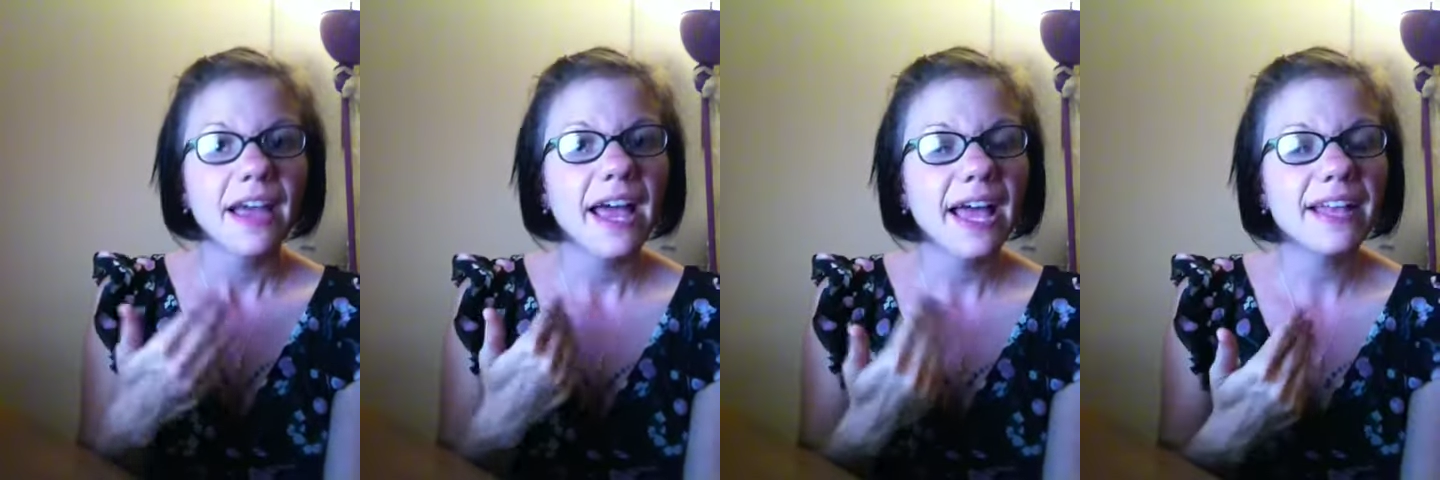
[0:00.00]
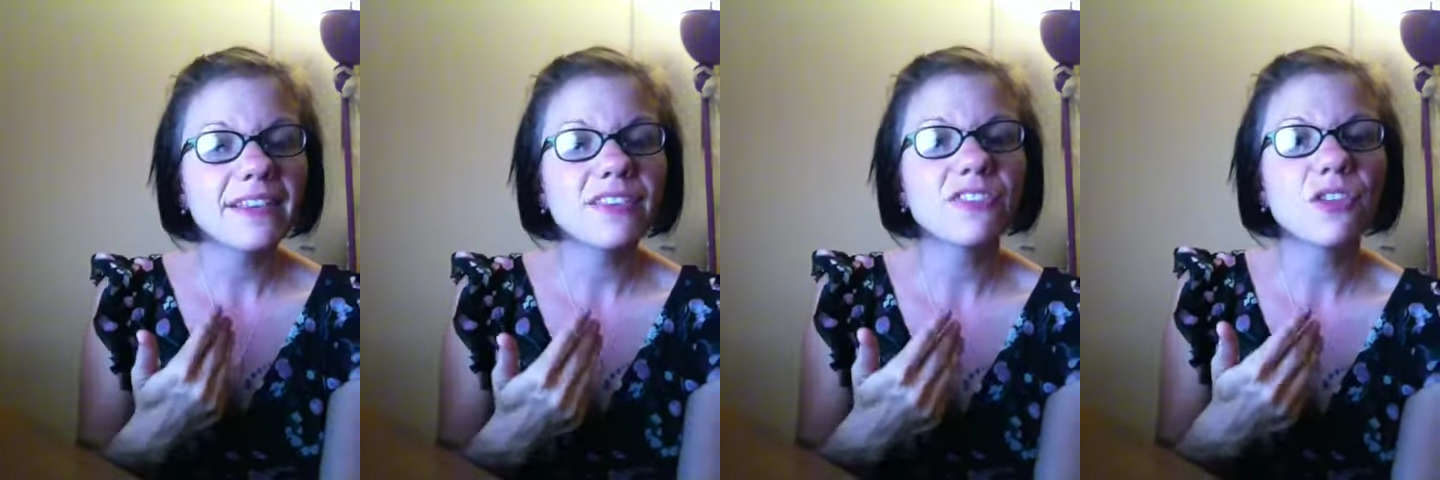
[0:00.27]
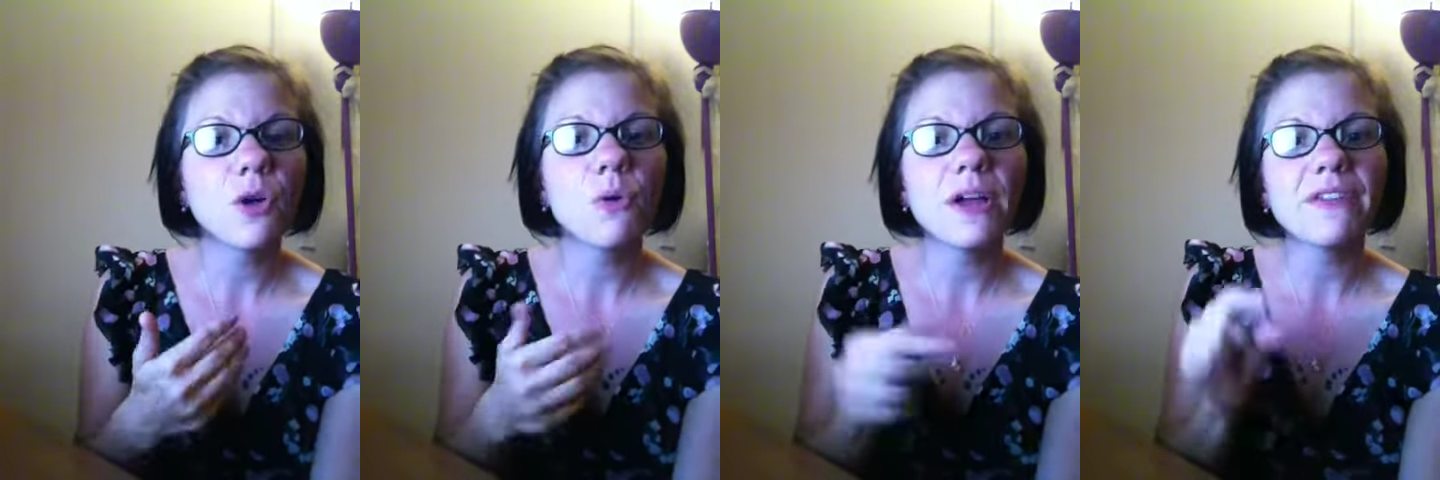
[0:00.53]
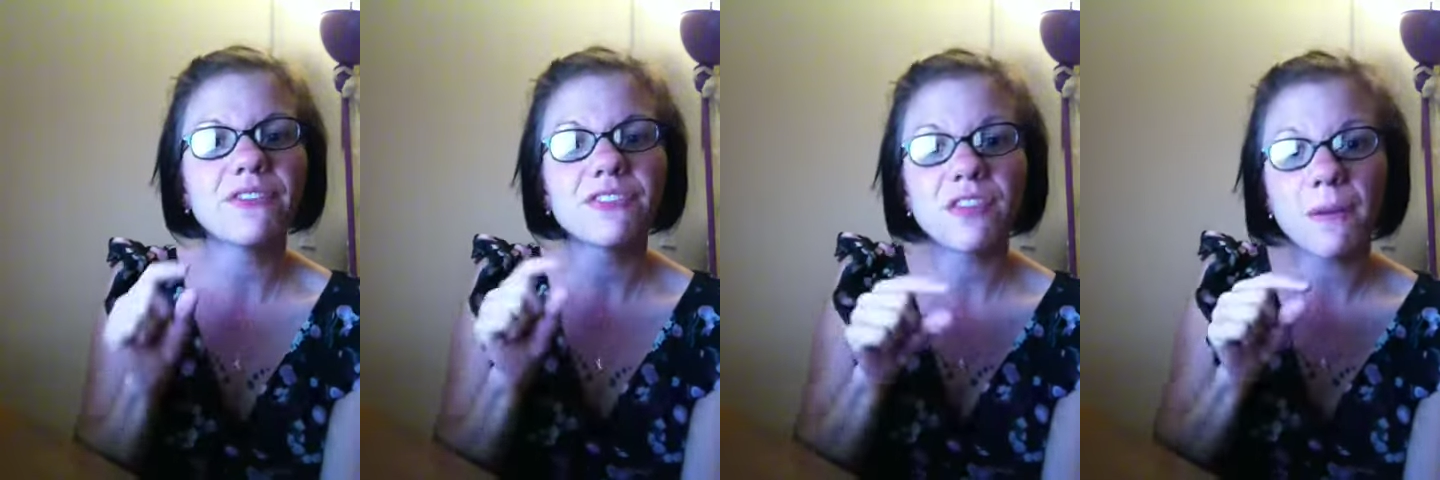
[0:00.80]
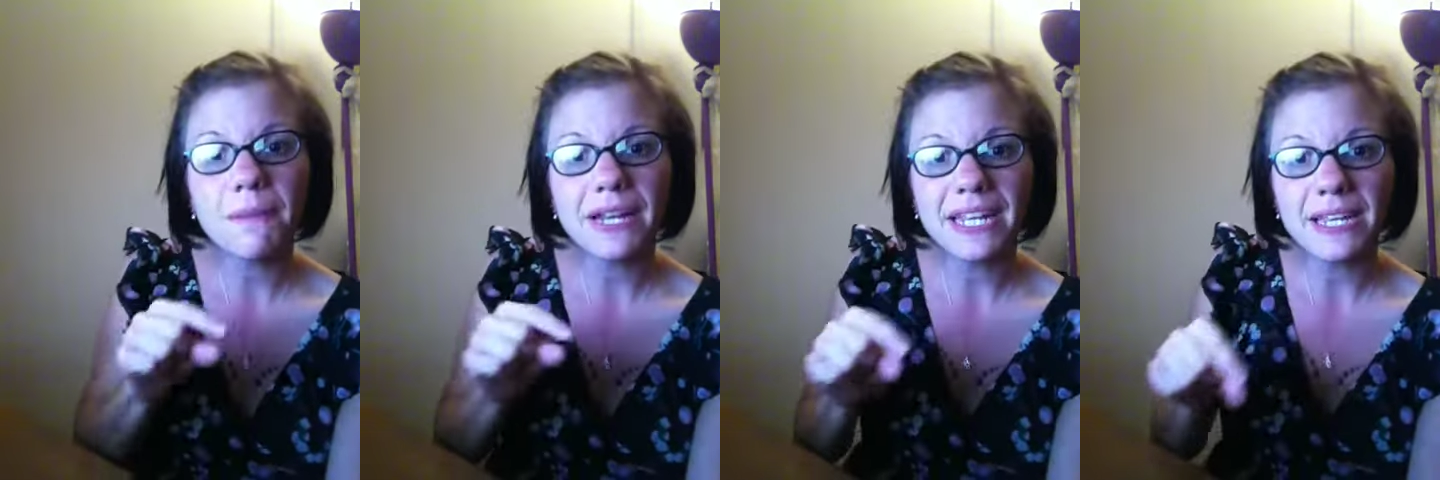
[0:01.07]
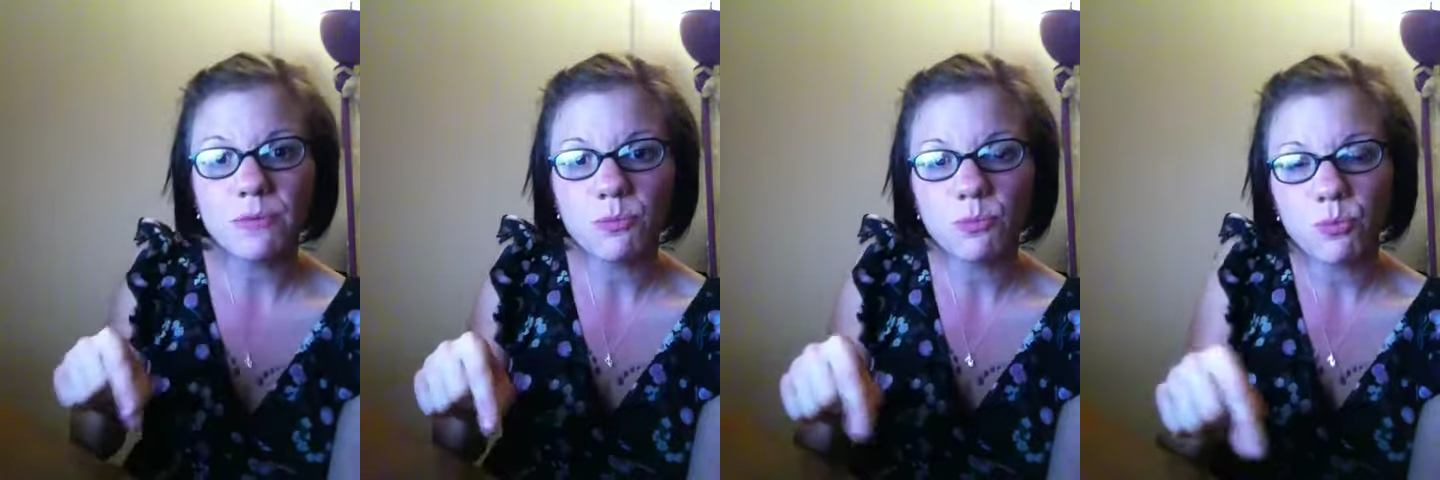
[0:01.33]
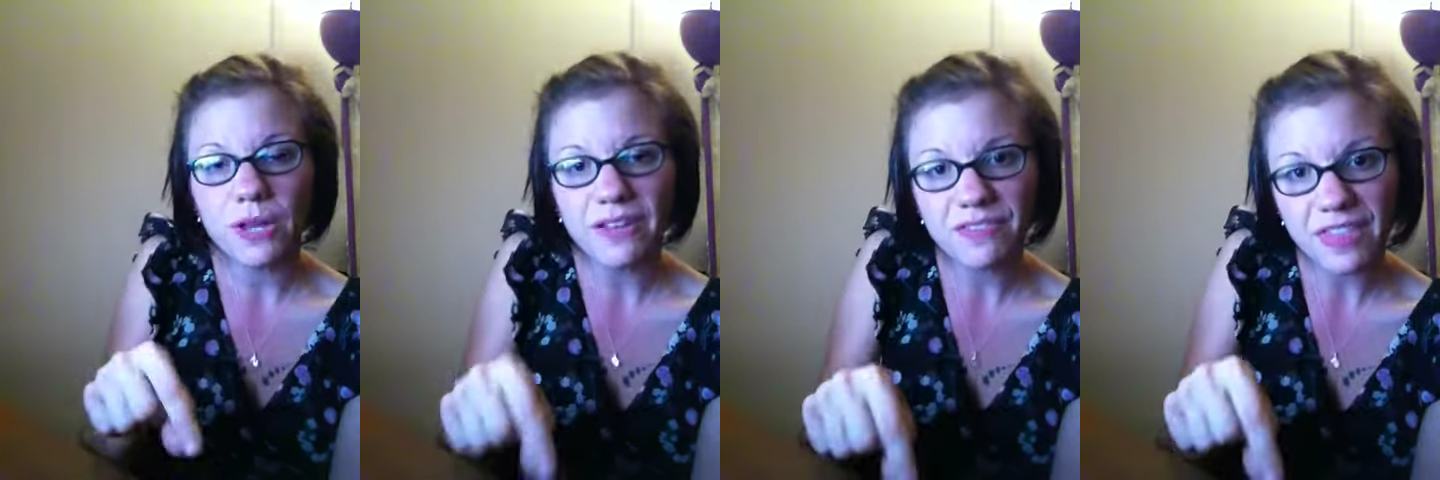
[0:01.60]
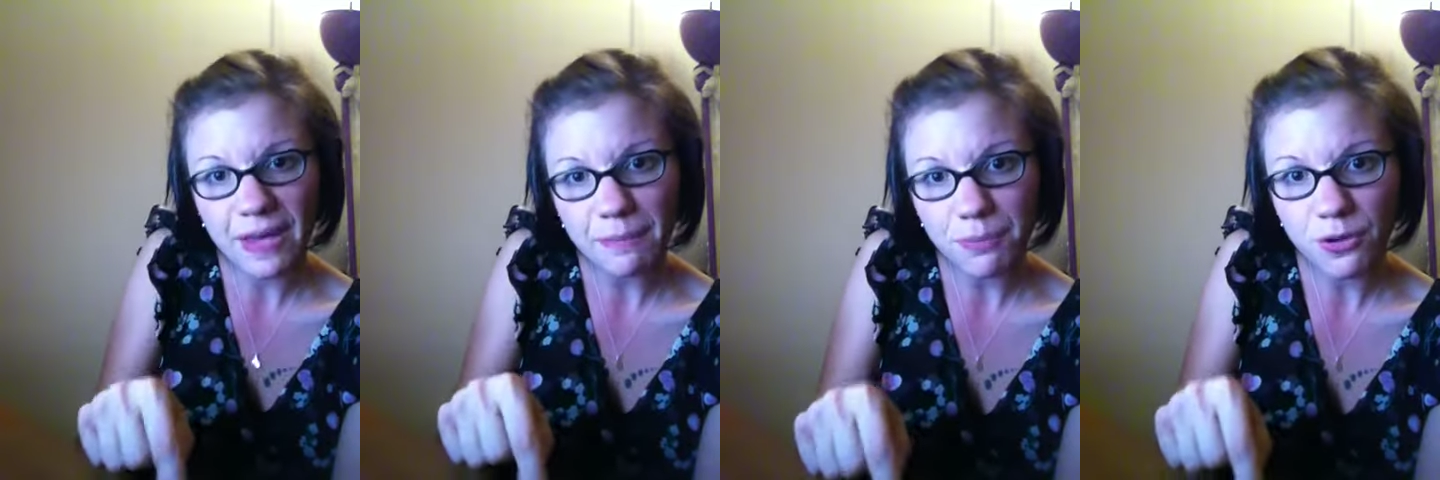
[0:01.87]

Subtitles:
And so if that